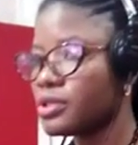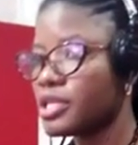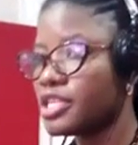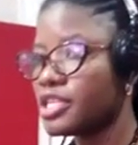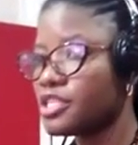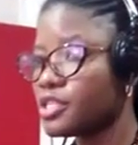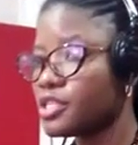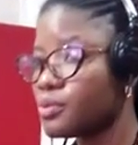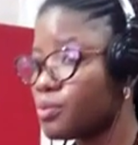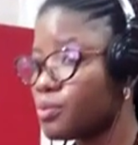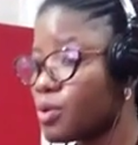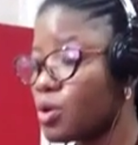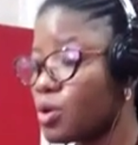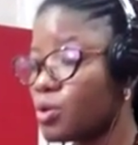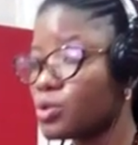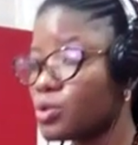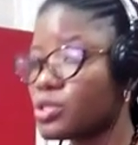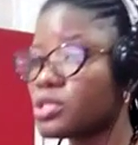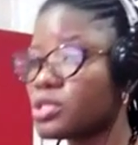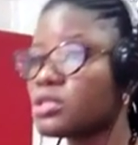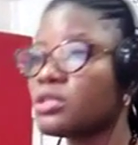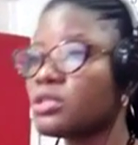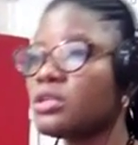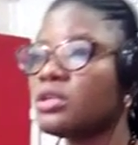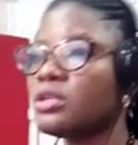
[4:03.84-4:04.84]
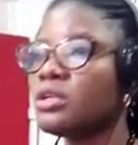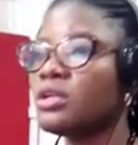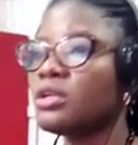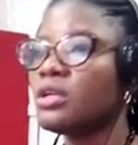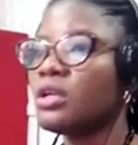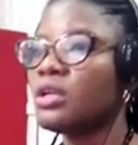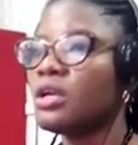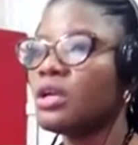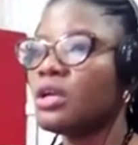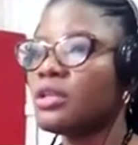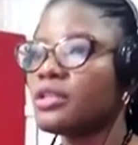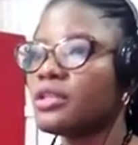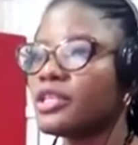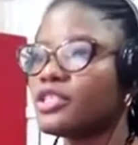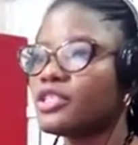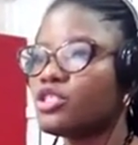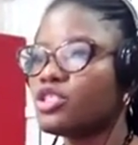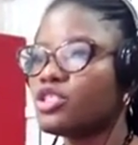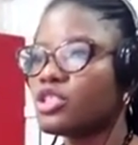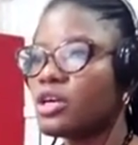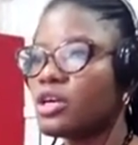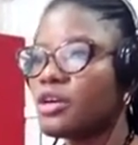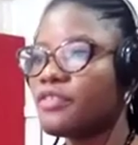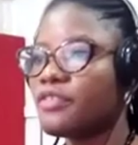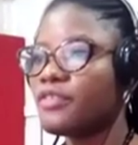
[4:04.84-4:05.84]
In sport, the
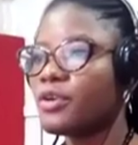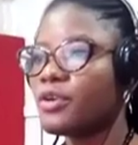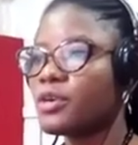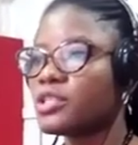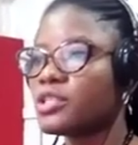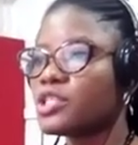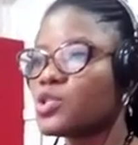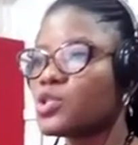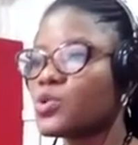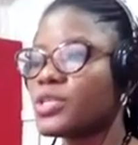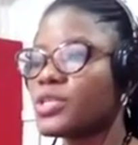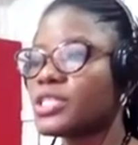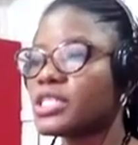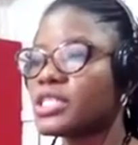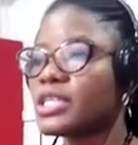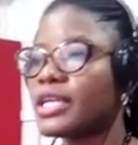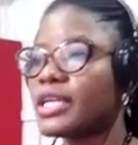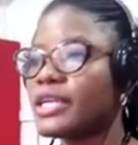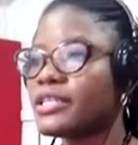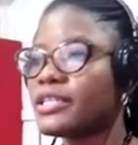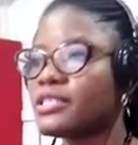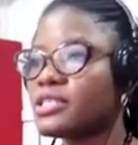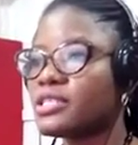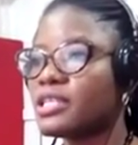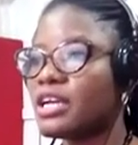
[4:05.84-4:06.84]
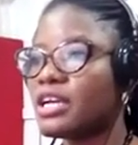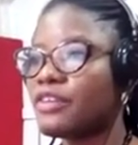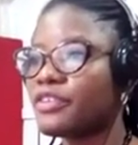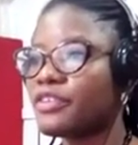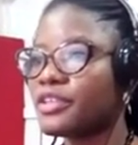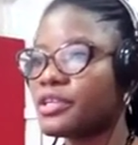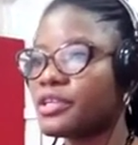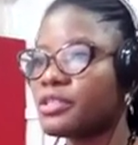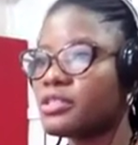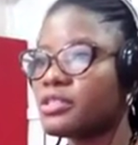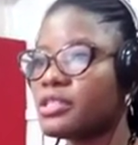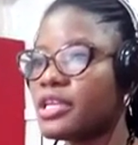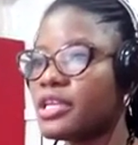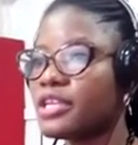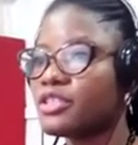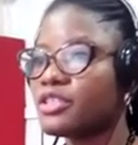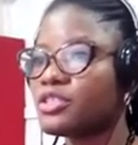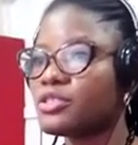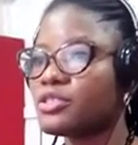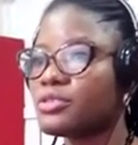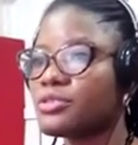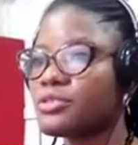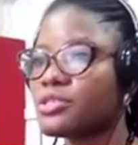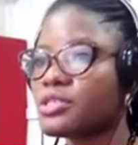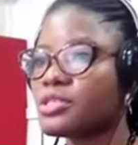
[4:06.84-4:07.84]
draw for the 2019 African
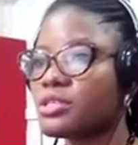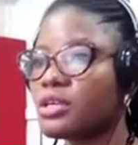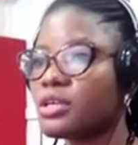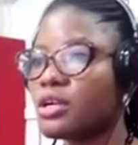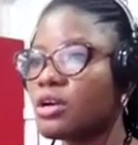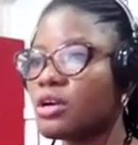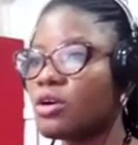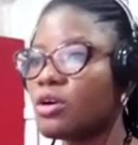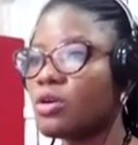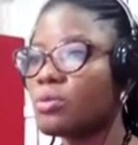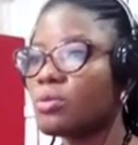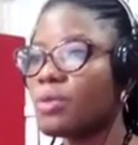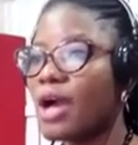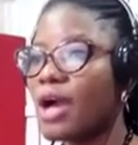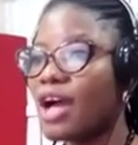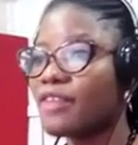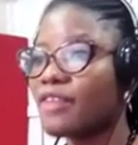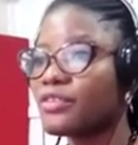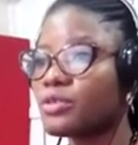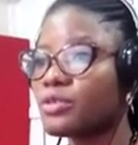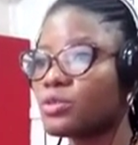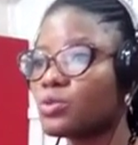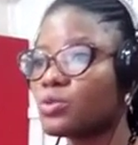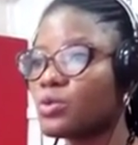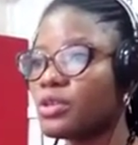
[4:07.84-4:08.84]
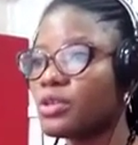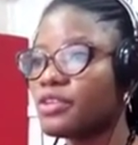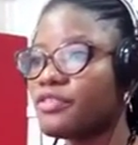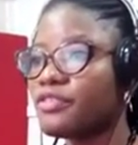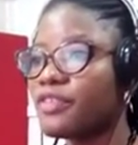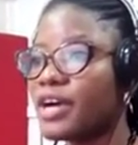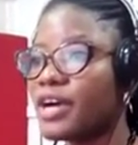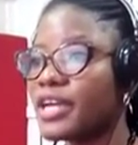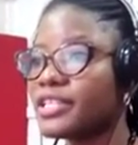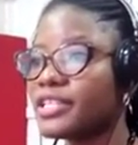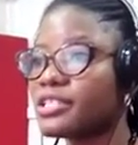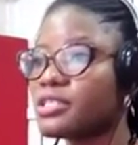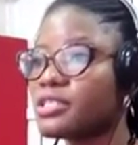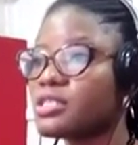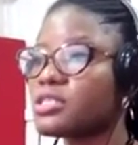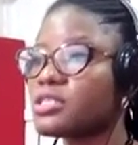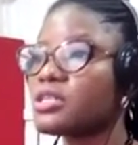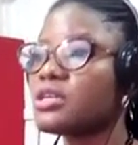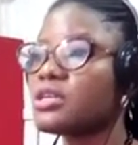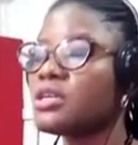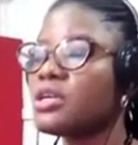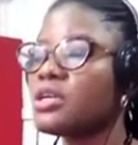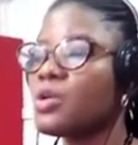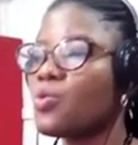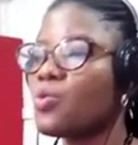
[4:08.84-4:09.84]
Nations Cup AFCON
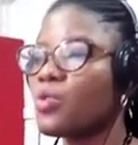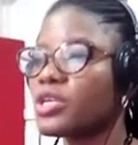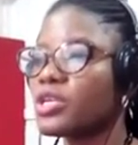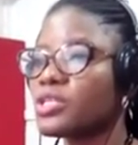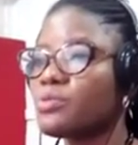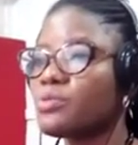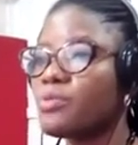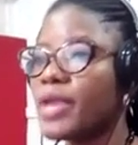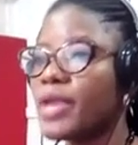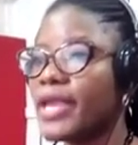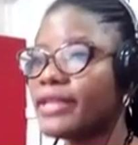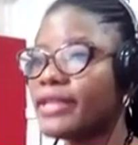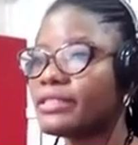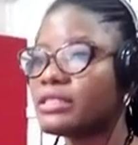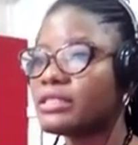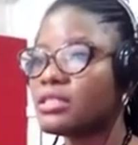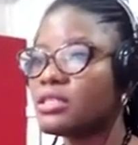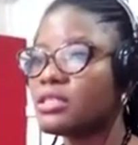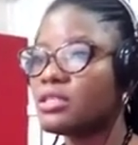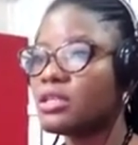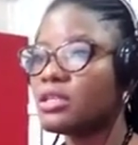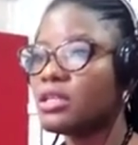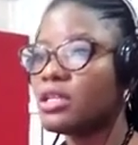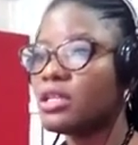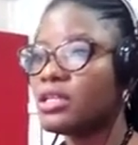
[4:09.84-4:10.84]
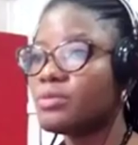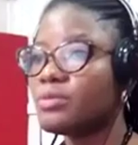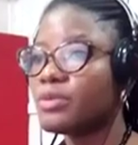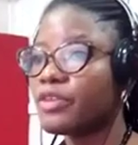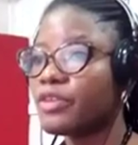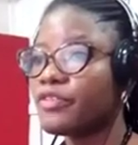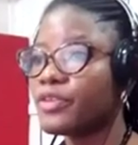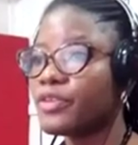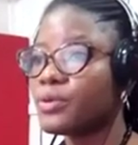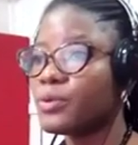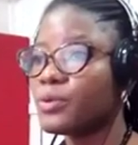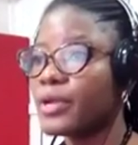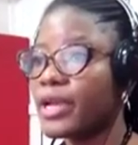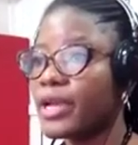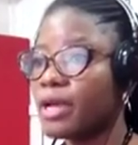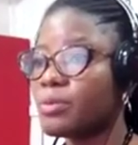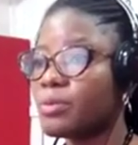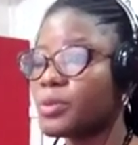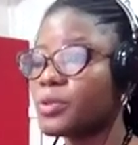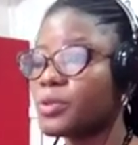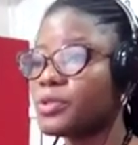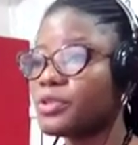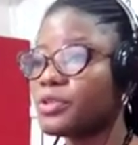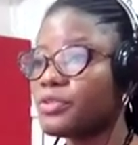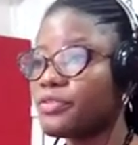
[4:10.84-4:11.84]
qualifiers was made in Libreville,
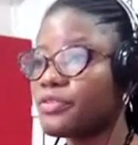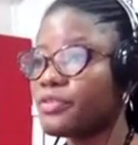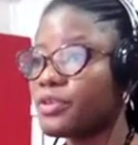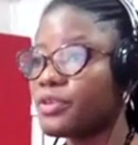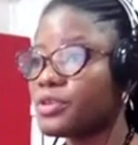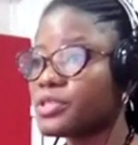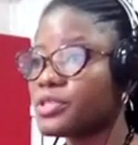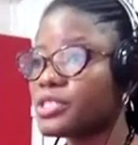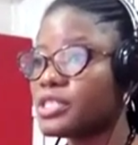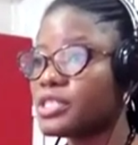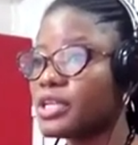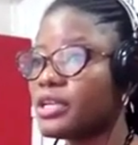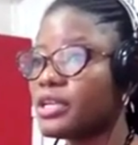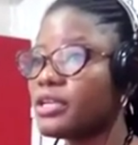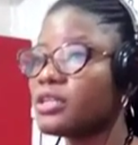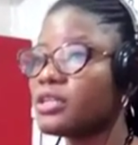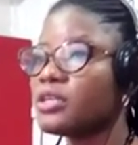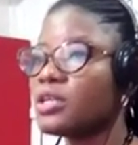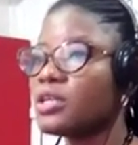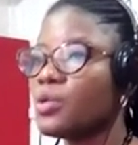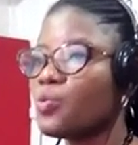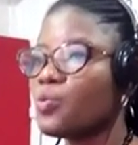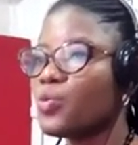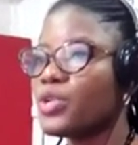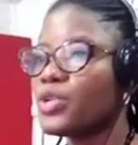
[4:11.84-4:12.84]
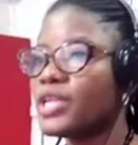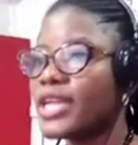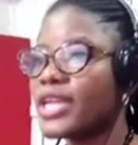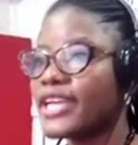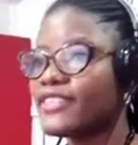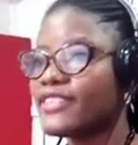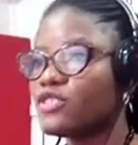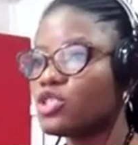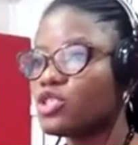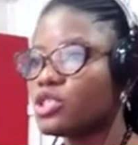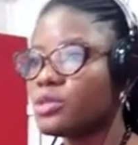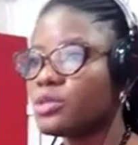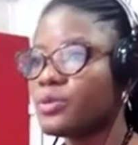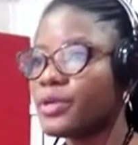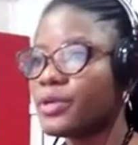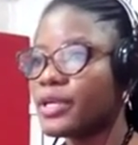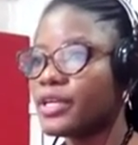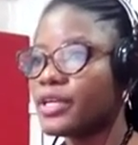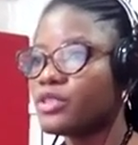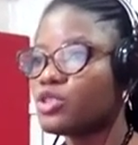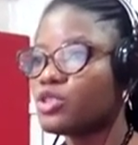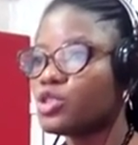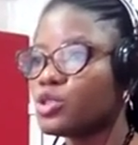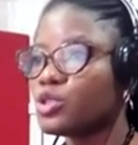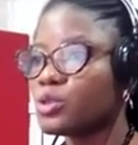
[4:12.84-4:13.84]
Gabon on Thursday, with
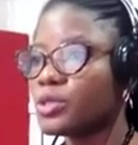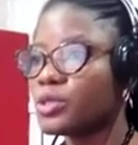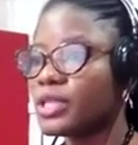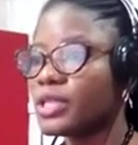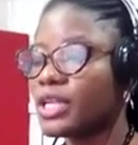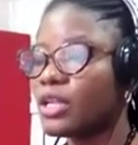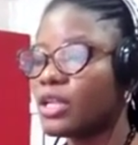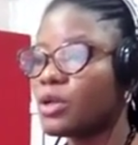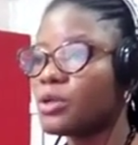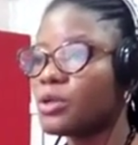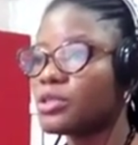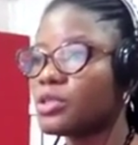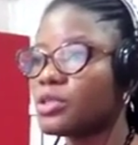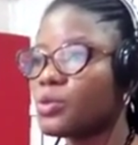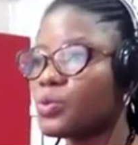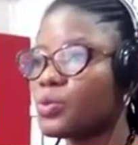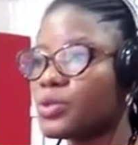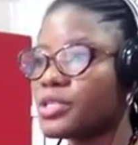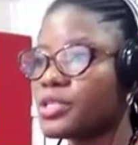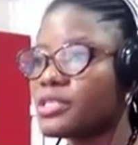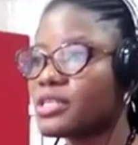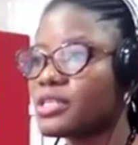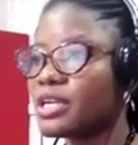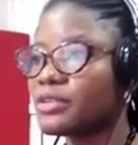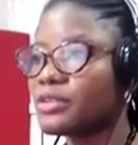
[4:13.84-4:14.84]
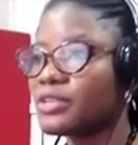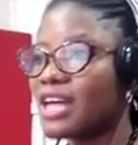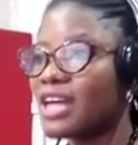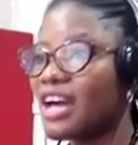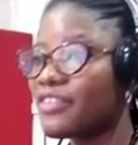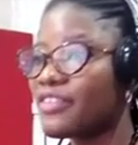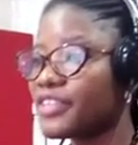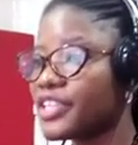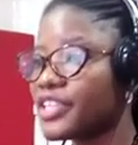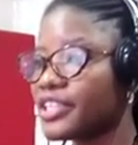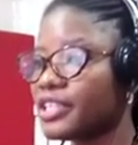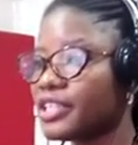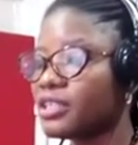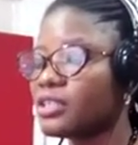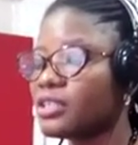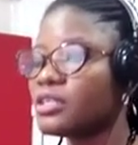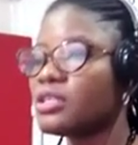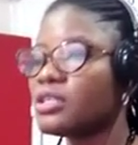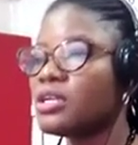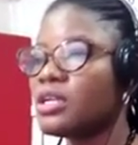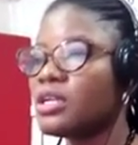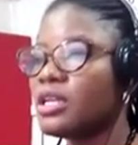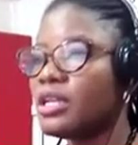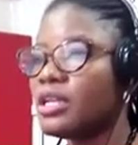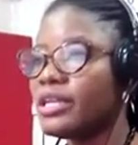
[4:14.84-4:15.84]
Nigeria drawn along with South Africa,
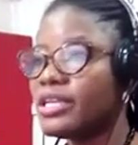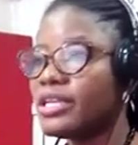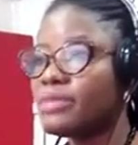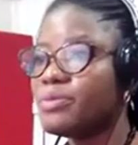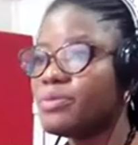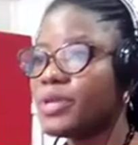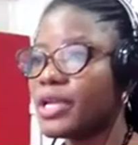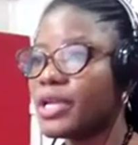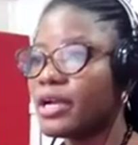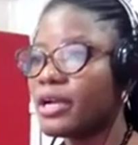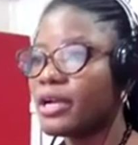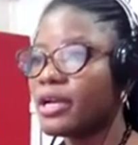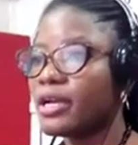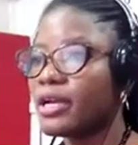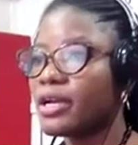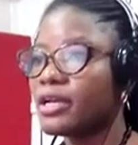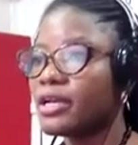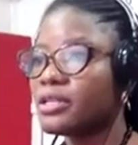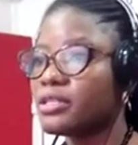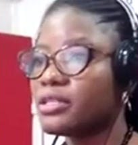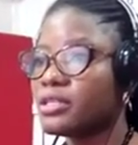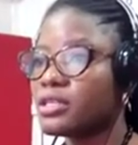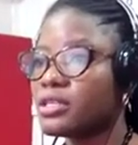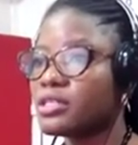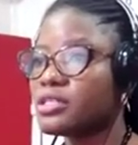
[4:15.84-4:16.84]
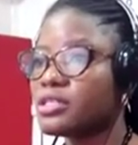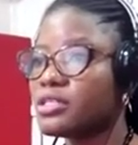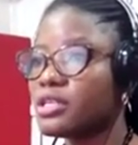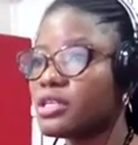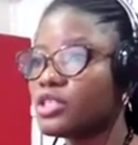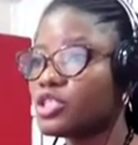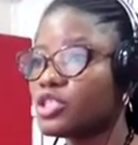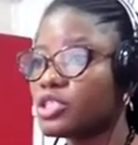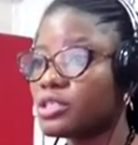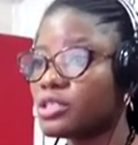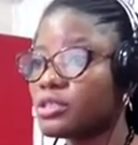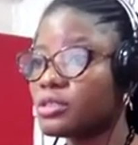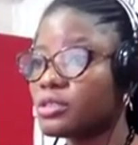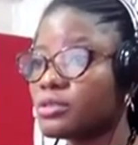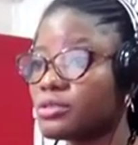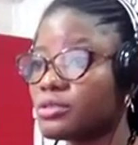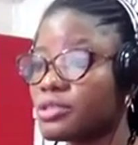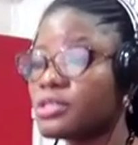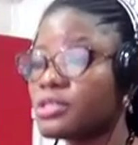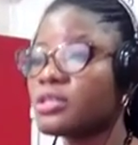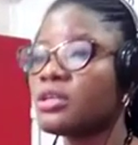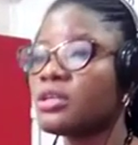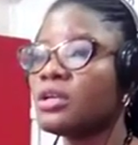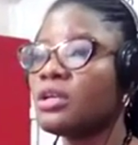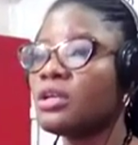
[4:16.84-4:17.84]
Libya, and the
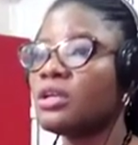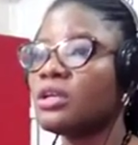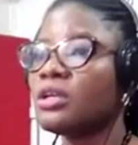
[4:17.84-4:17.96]
Seychelles.